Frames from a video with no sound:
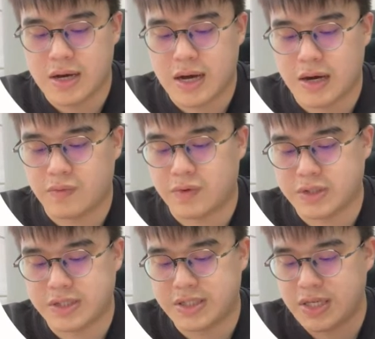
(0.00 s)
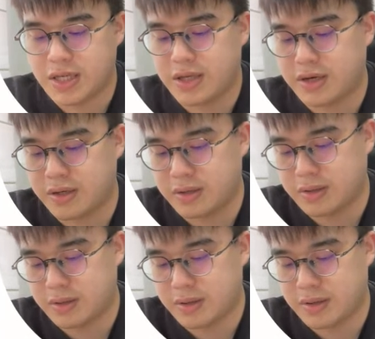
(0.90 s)
our c here,
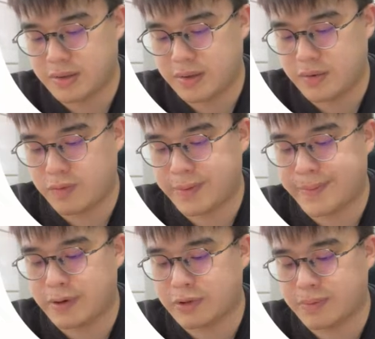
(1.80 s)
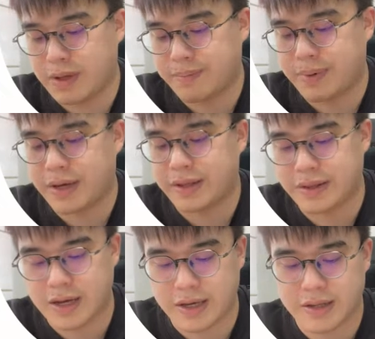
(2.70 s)
it will be multiplied by
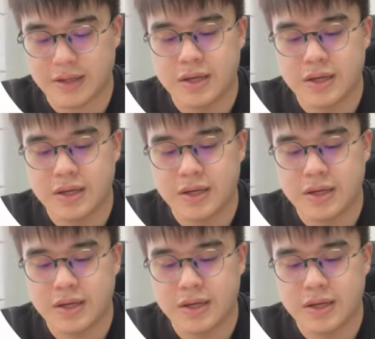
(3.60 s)
9.